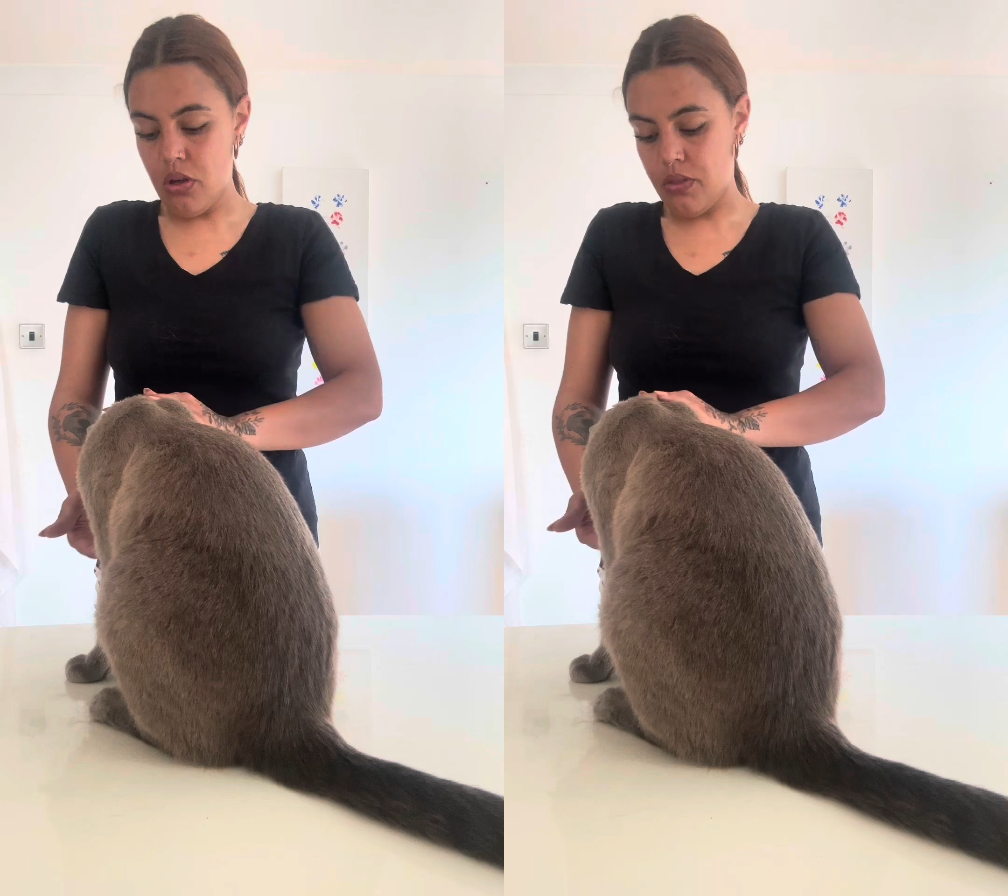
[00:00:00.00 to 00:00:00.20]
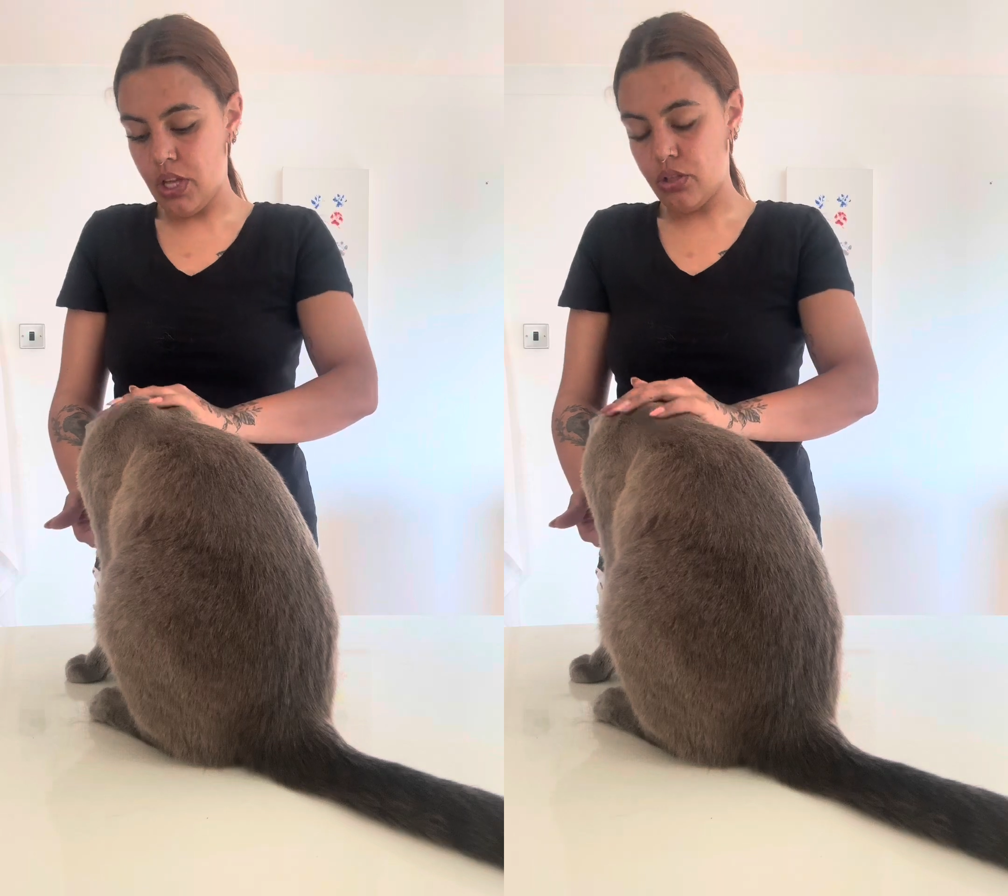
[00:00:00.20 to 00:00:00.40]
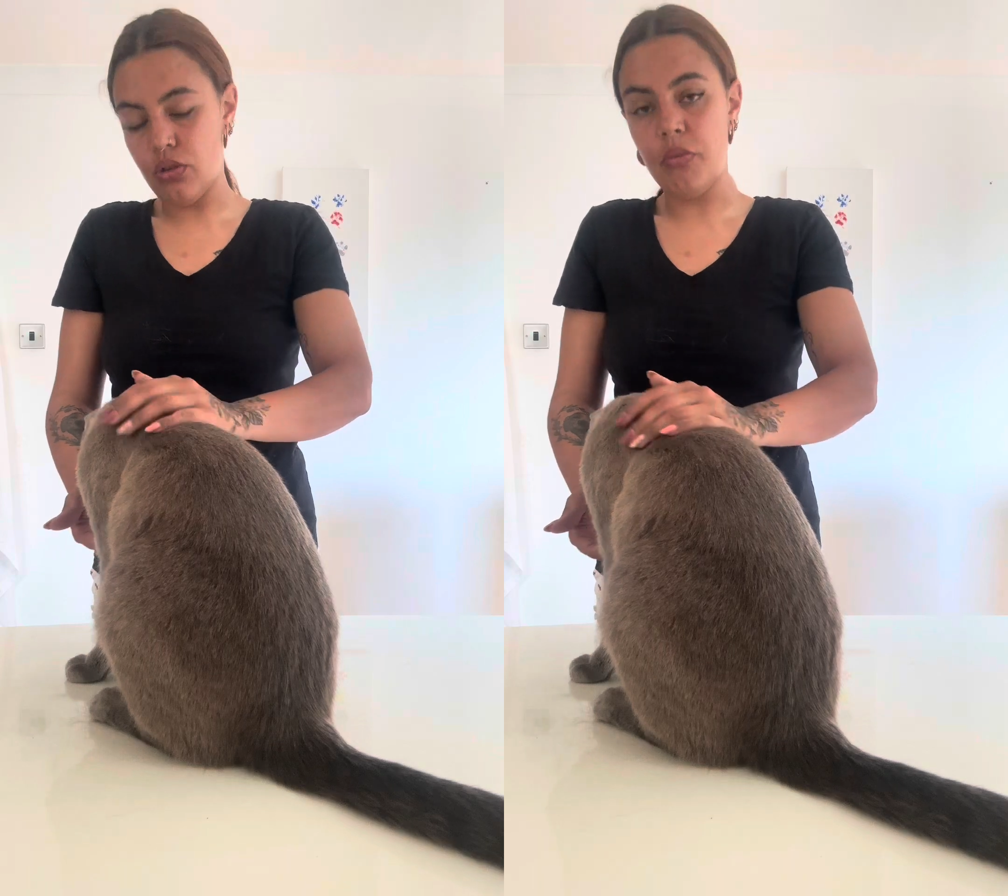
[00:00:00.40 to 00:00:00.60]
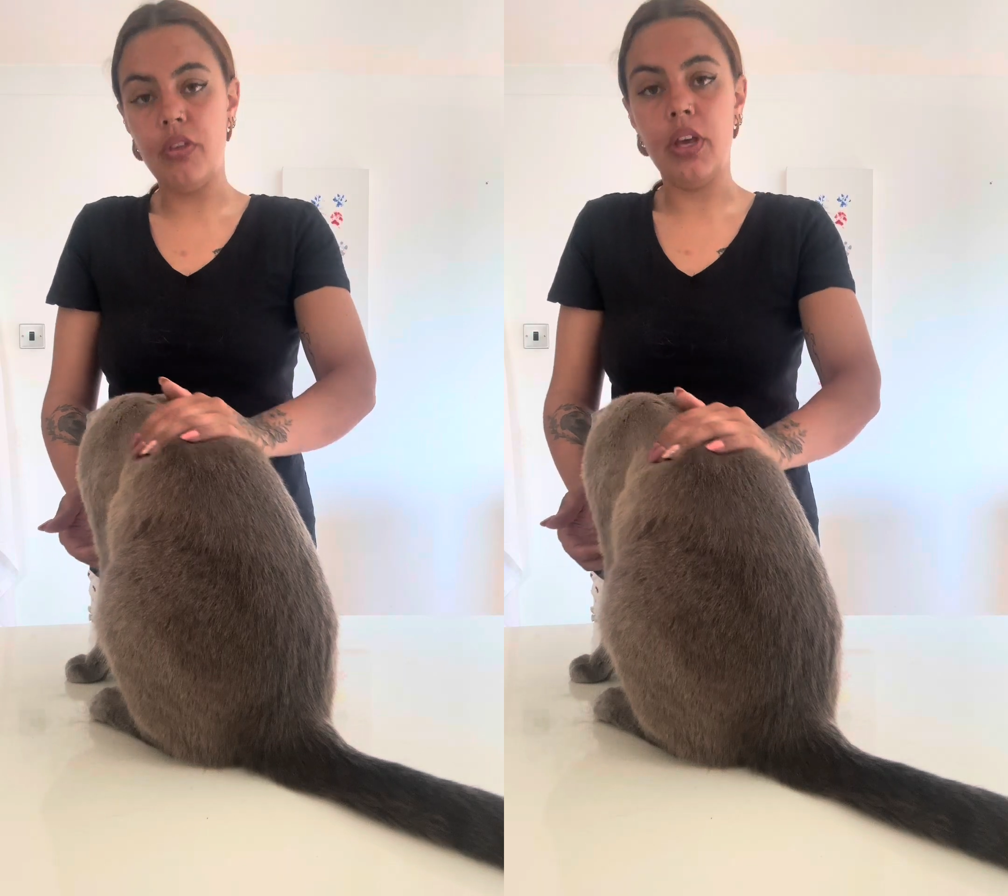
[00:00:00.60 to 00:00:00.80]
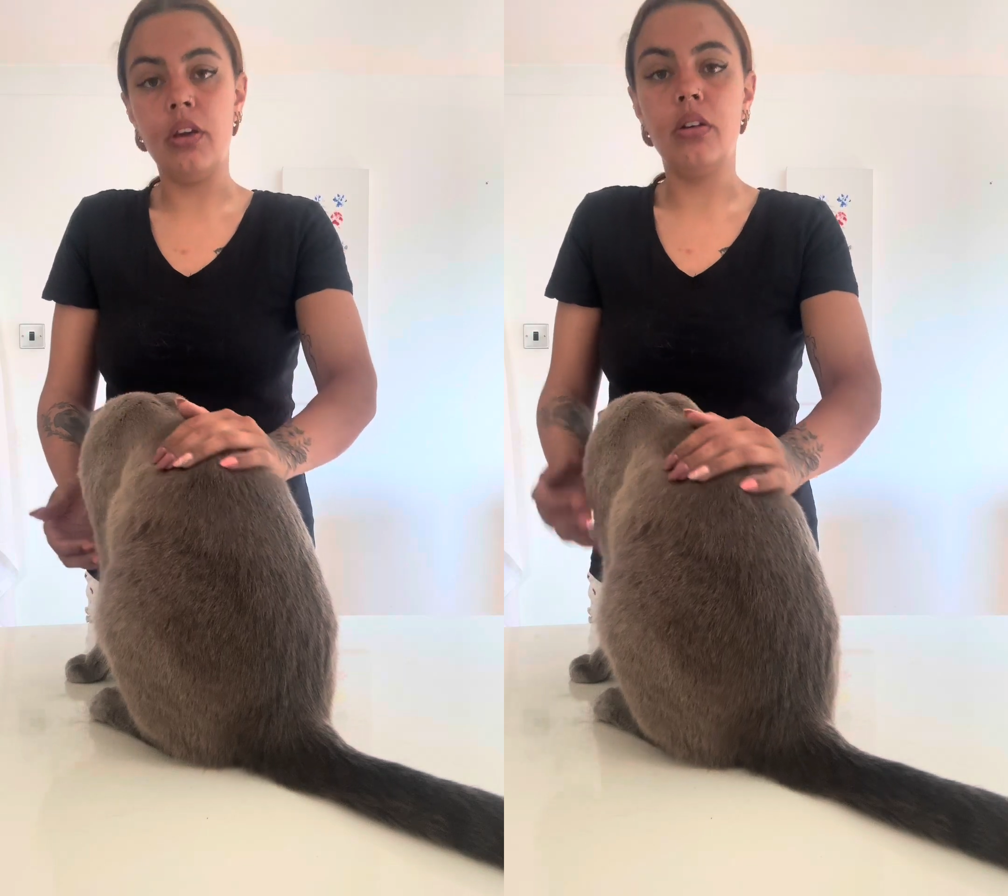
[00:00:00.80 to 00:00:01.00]
that's
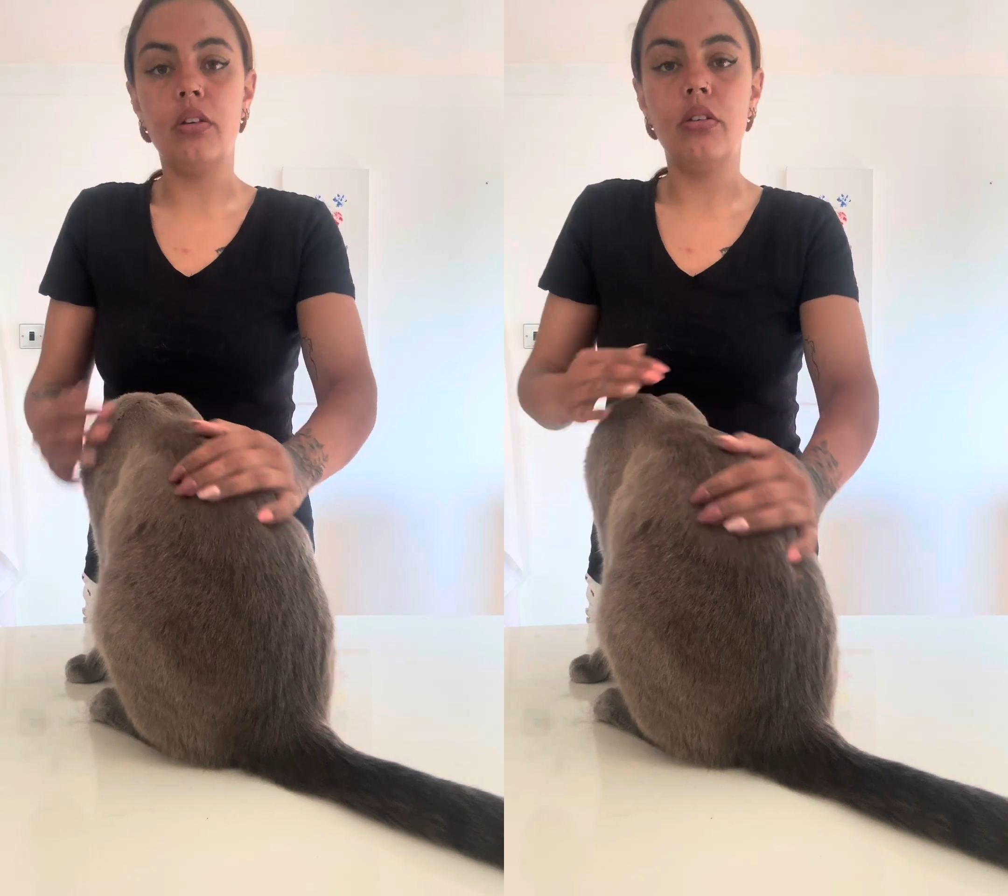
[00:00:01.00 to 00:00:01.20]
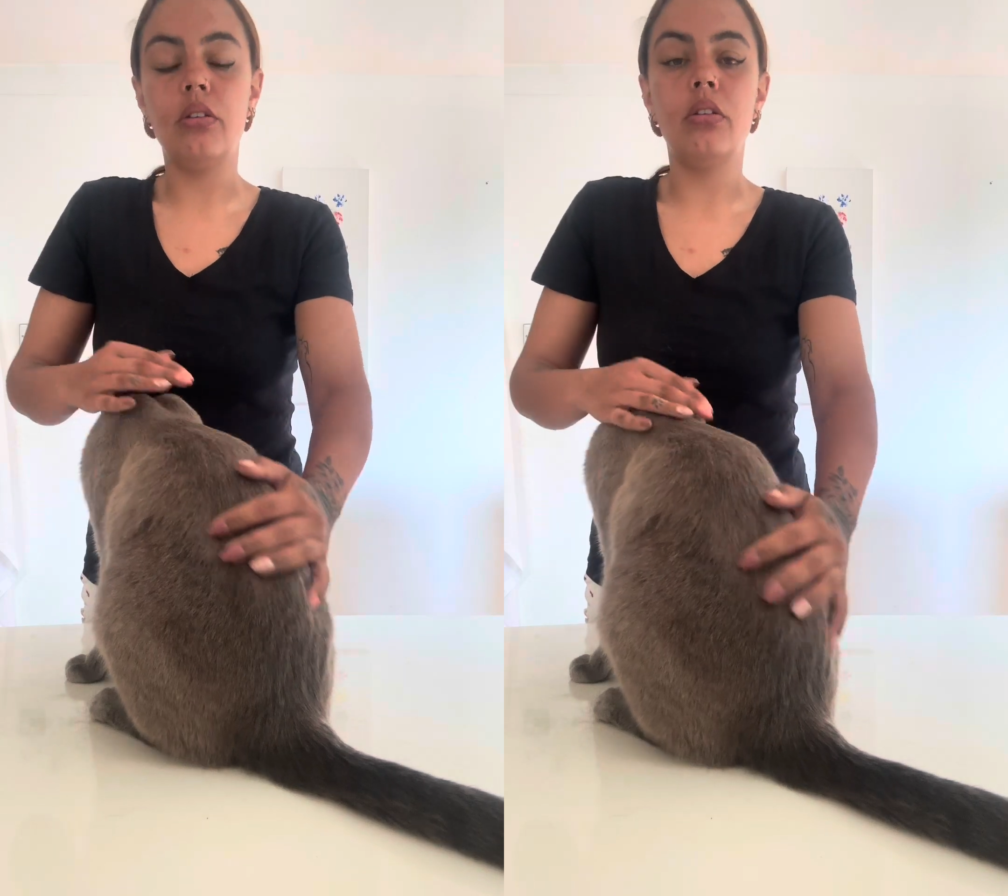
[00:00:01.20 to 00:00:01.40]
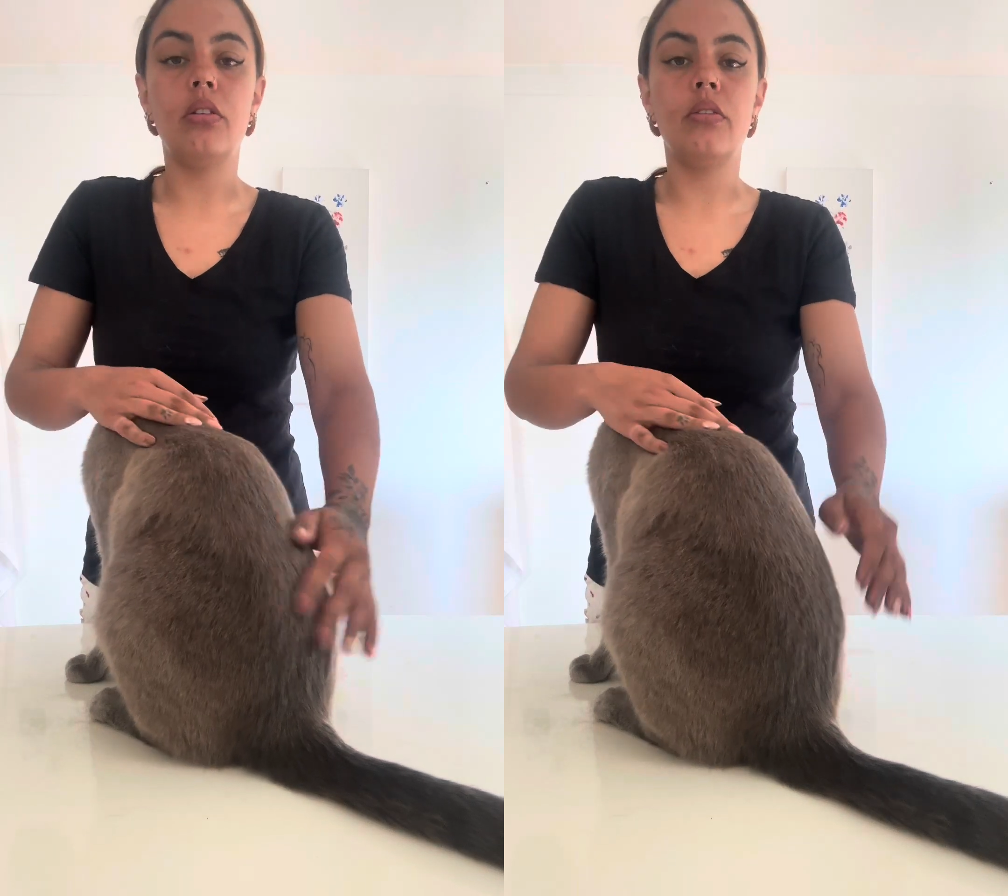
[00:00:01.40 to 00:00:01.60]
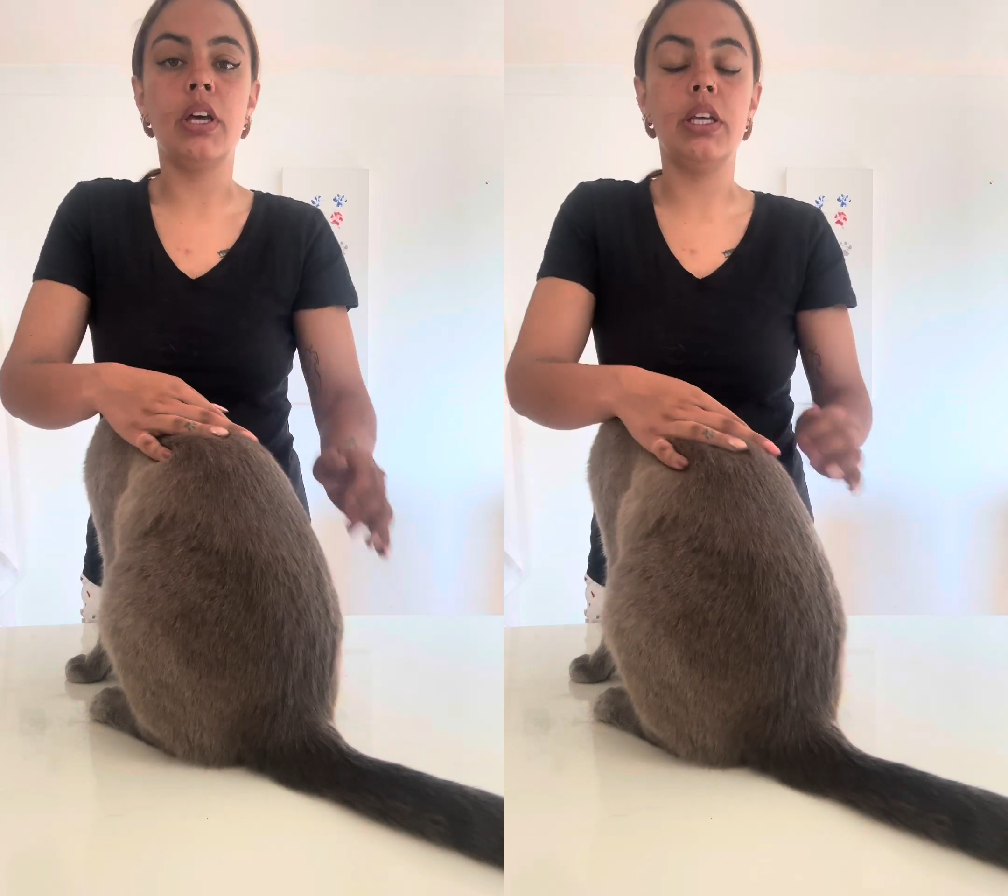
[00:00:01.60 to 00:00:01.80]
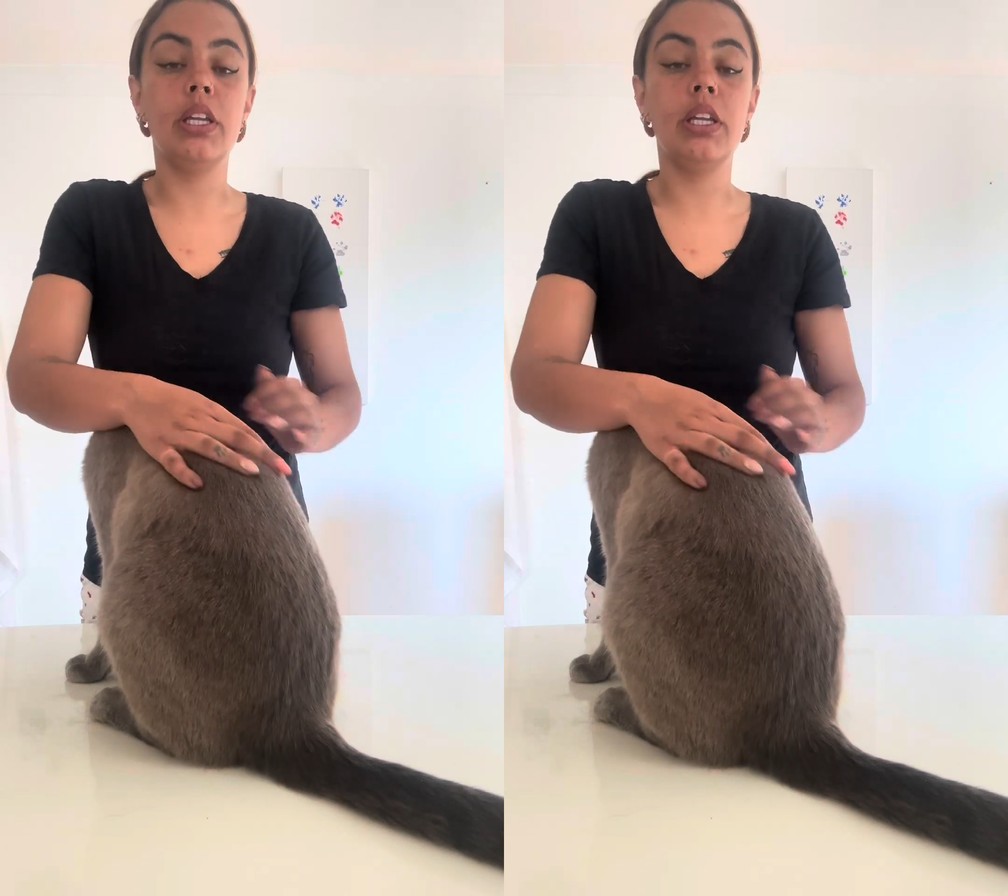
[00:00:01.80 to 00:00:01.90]
something that